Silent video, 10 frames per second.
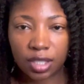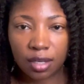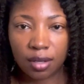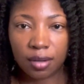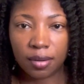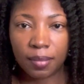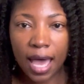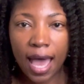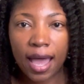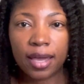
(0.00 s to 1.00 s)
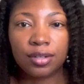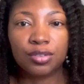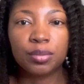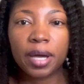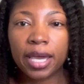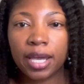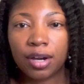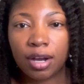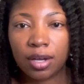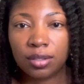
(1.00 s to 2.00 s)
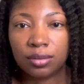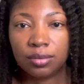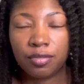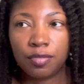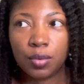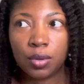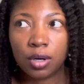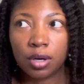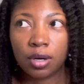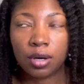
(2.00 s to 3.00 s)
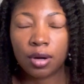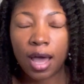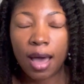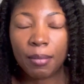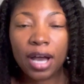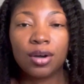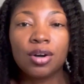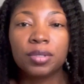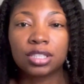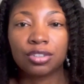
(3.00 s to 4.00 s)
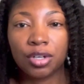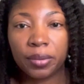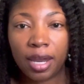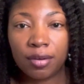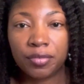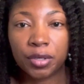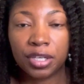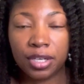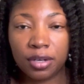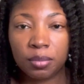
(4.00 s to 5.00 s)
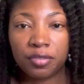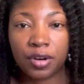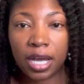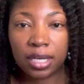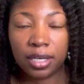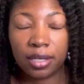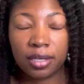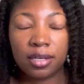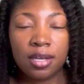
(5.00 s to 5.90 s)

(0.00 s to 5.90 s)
I grew my hair out for, my goal was to grow it out for a year before I cut it.